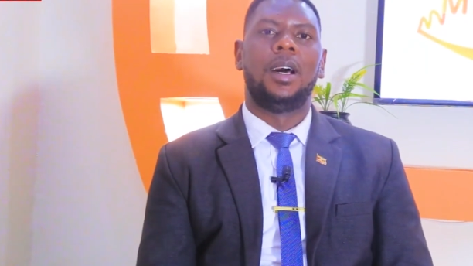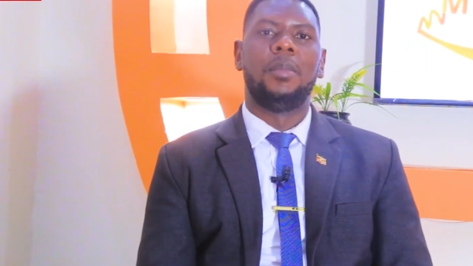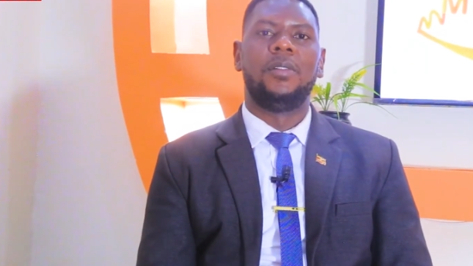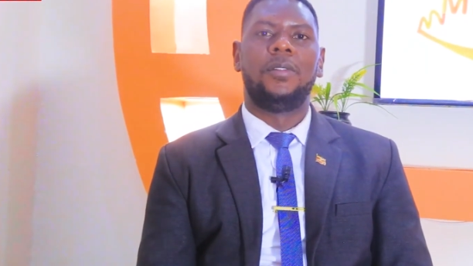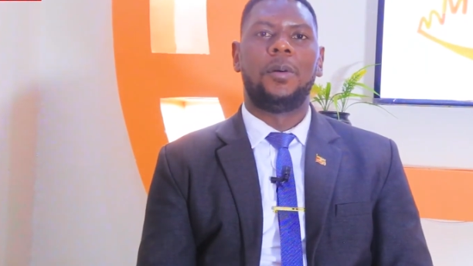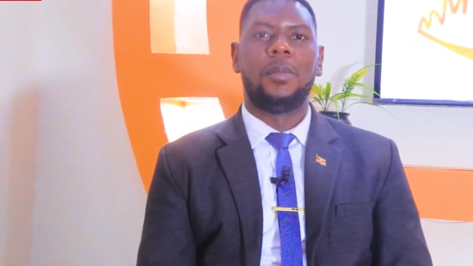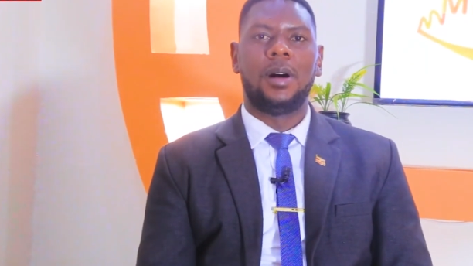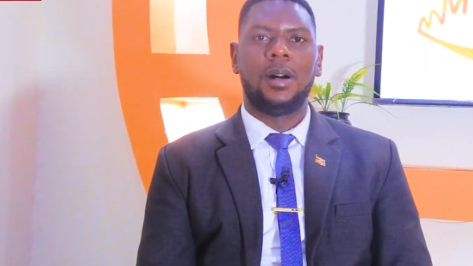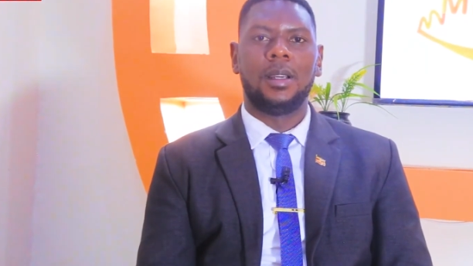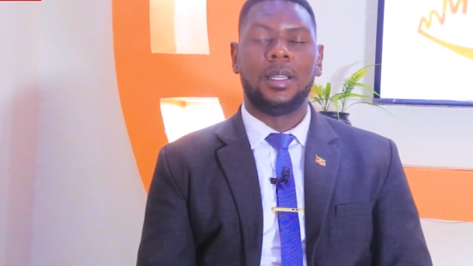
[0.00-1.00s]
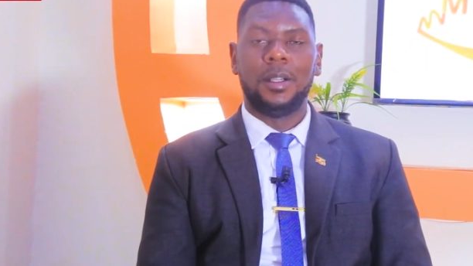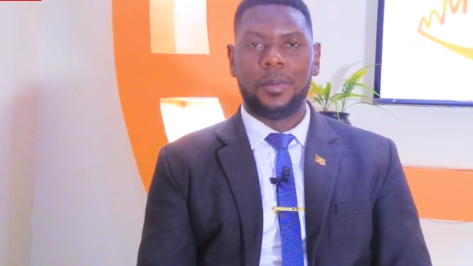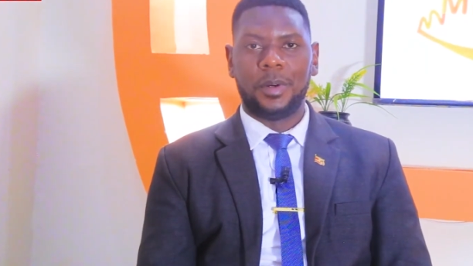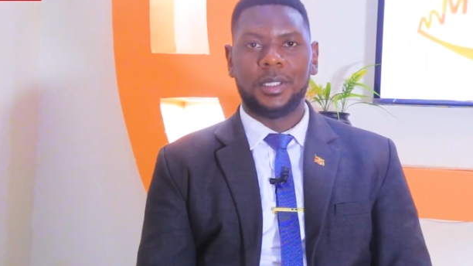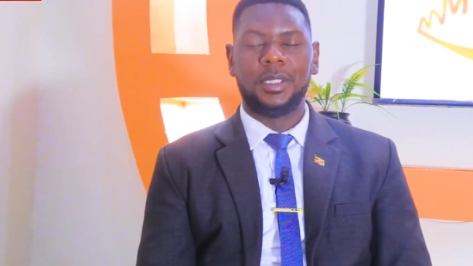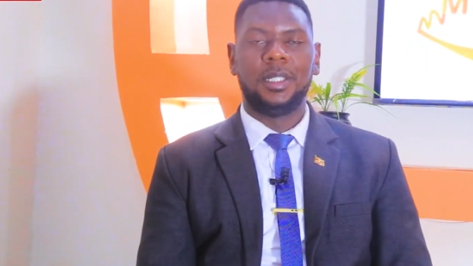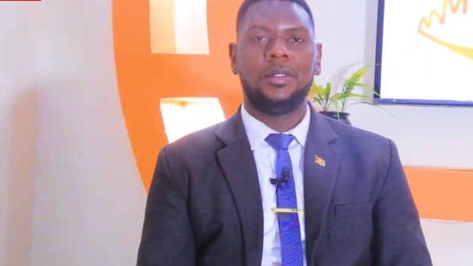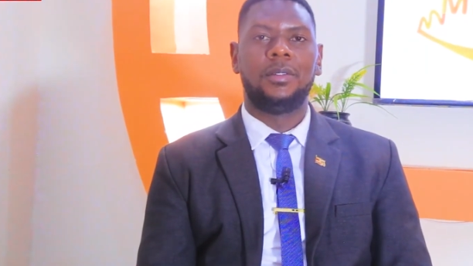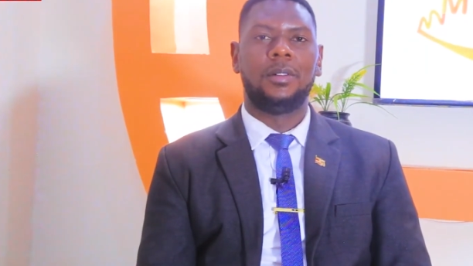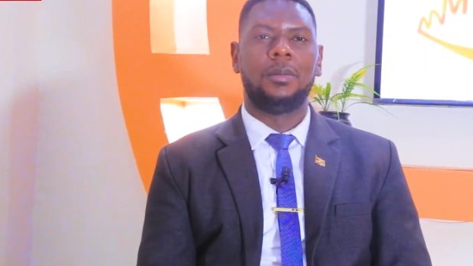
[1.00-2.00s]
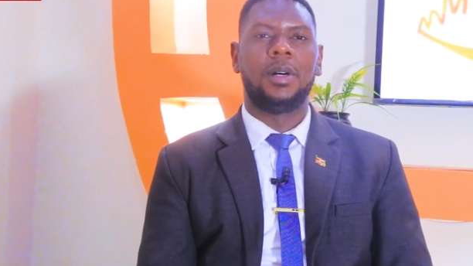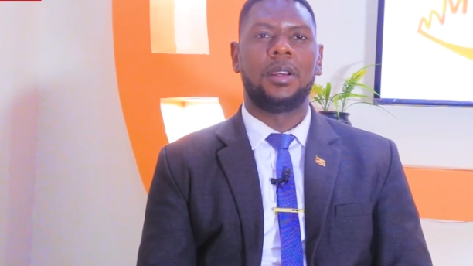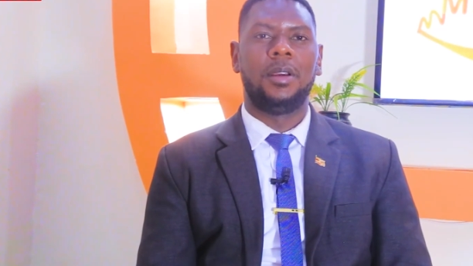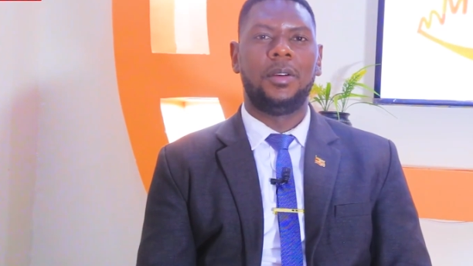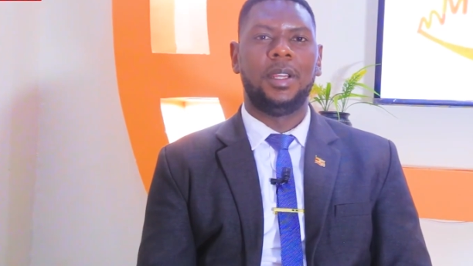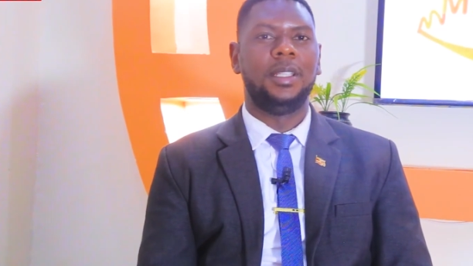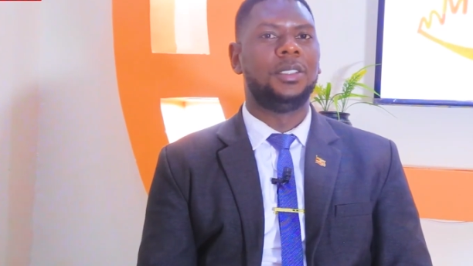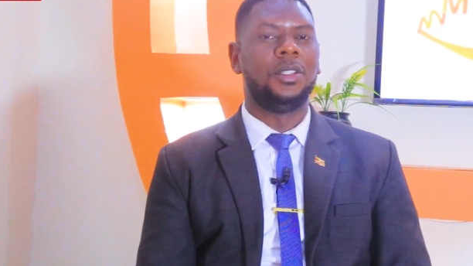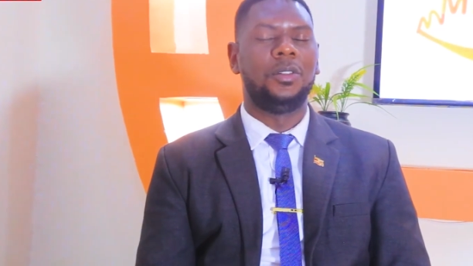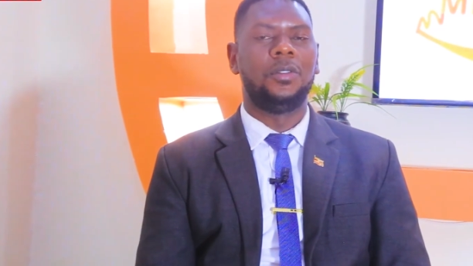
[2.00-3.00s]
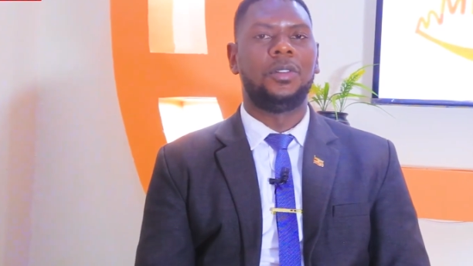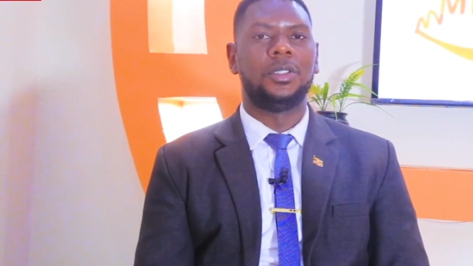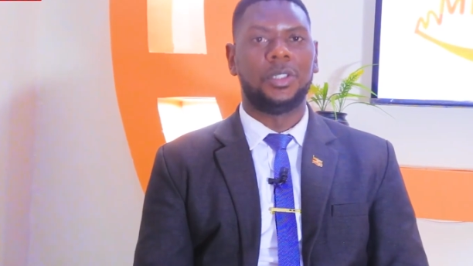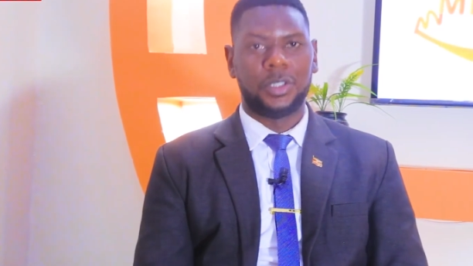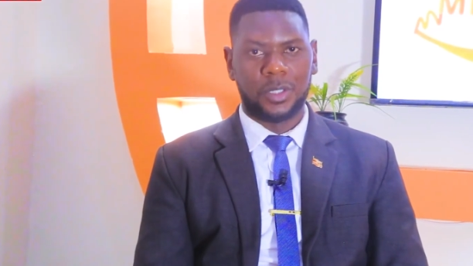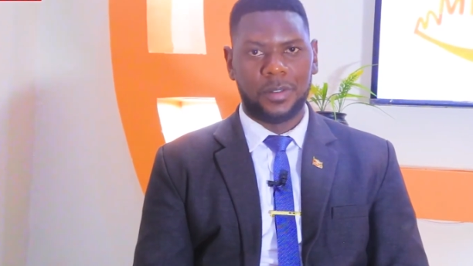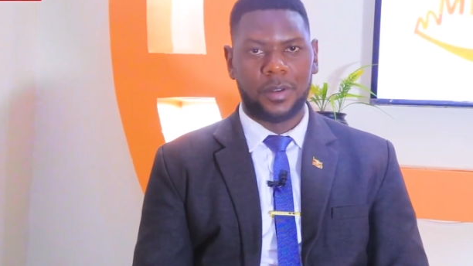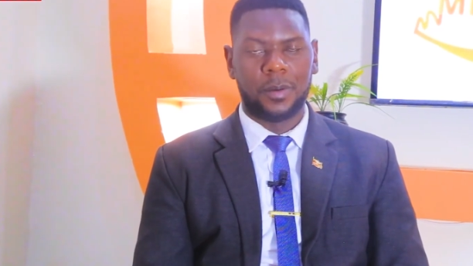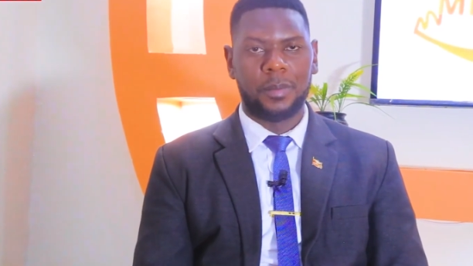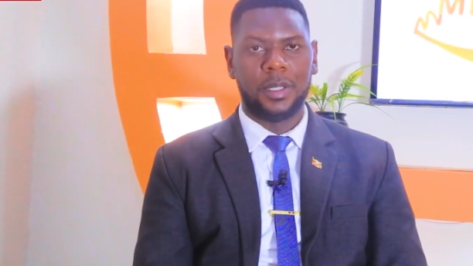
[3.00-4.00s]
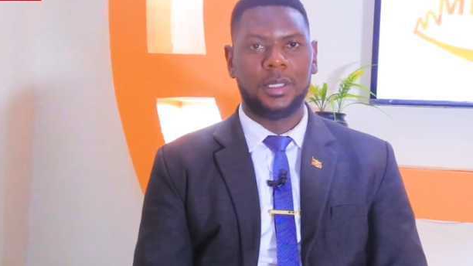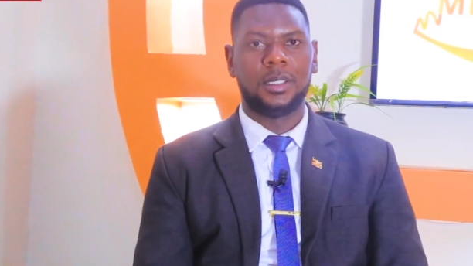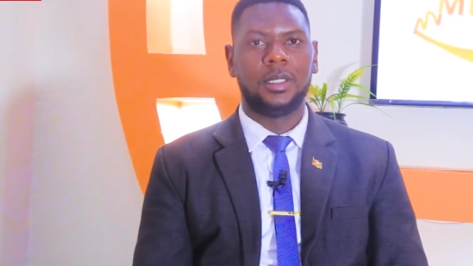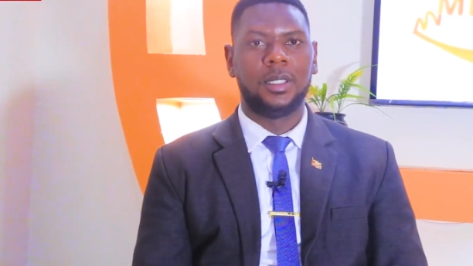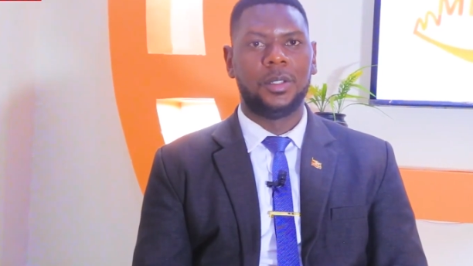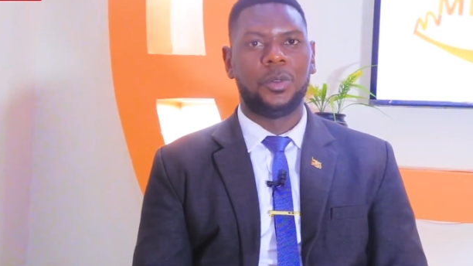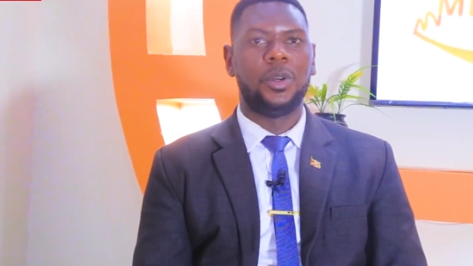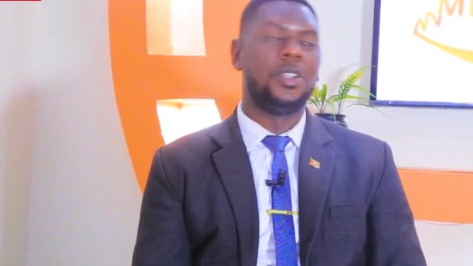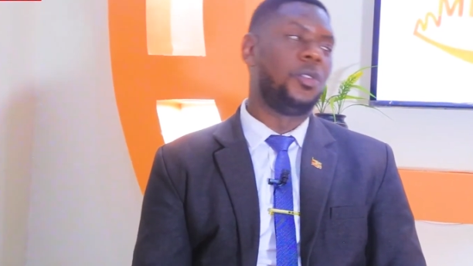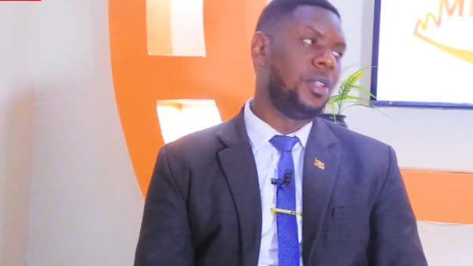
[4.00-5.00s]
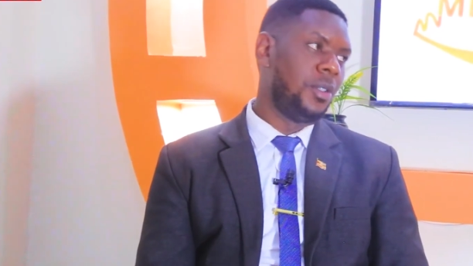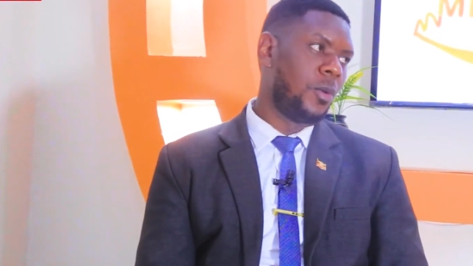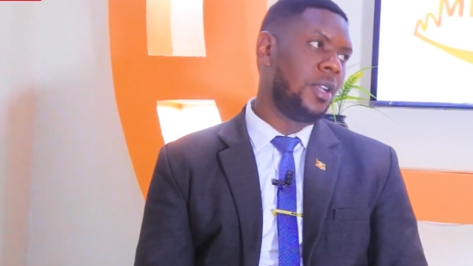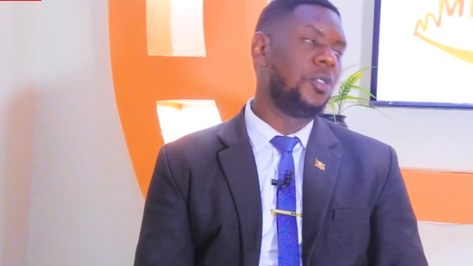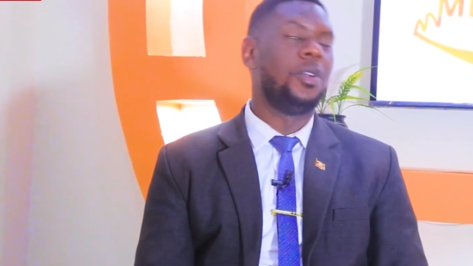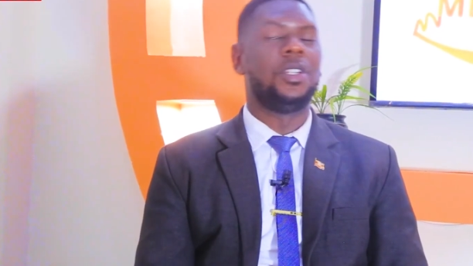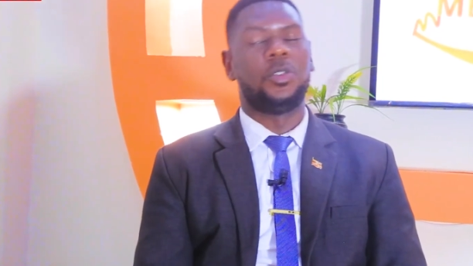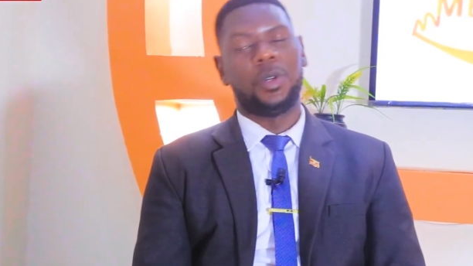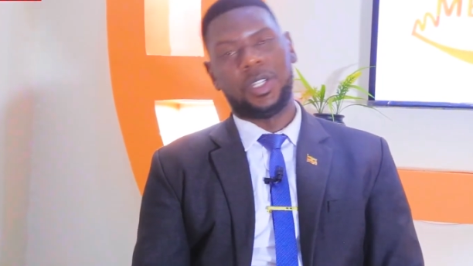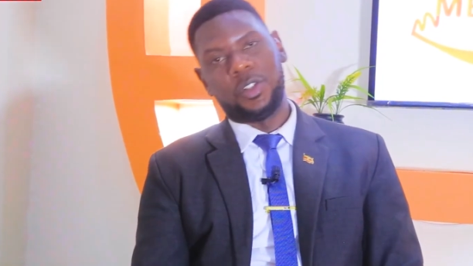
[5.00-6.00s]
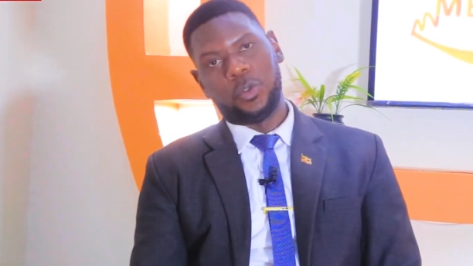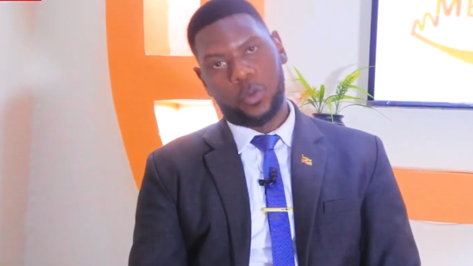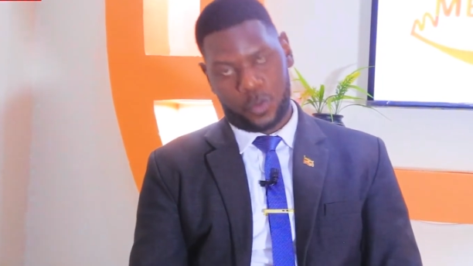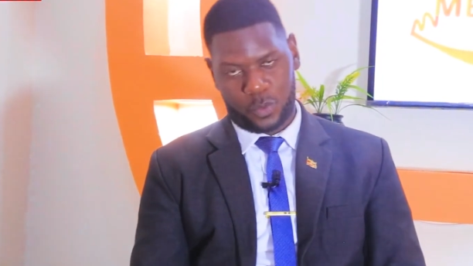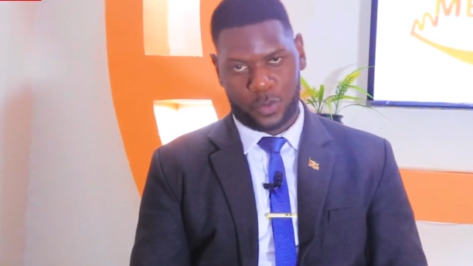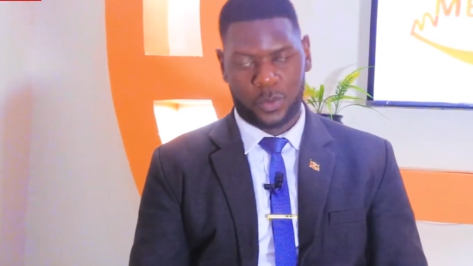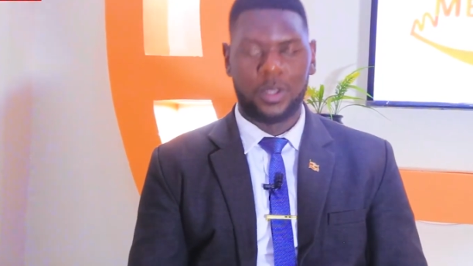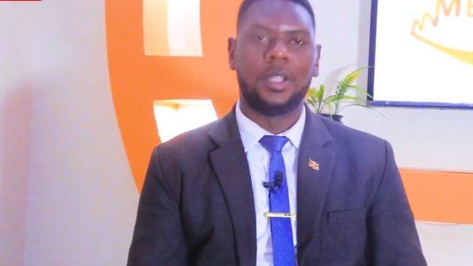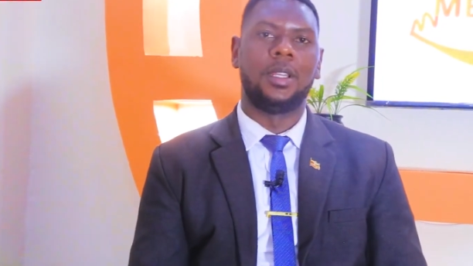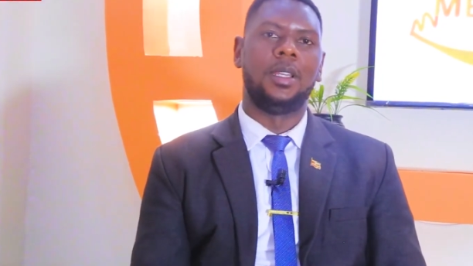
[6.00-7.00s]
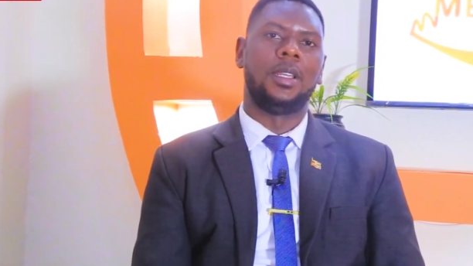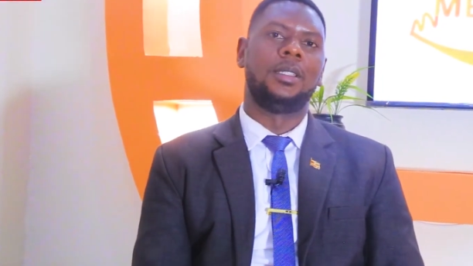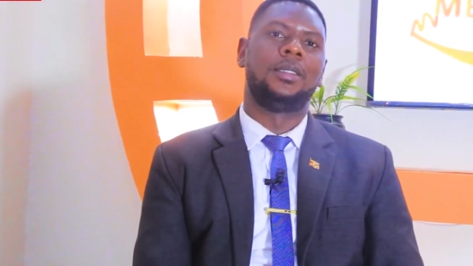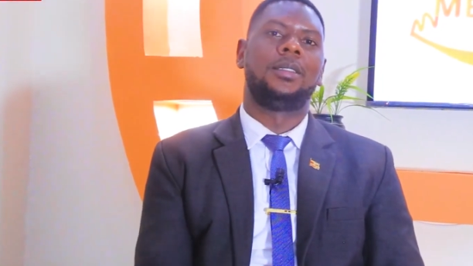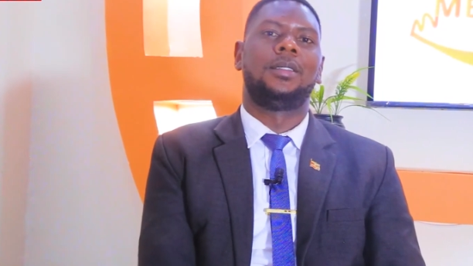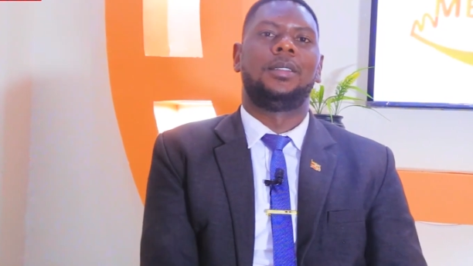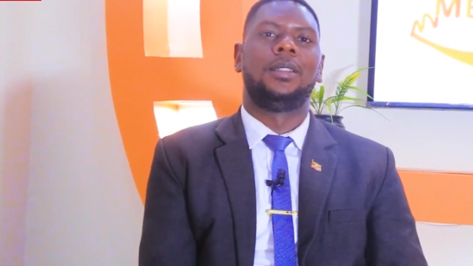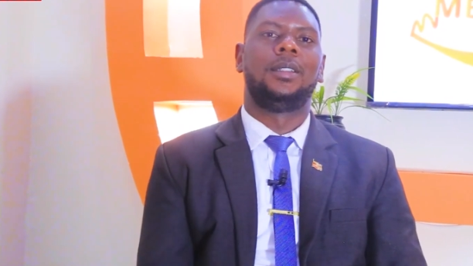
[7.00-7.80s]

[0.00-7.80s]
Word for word: I'm a former guild president for Makerere Institute for Social Development 2021-2022. Yes.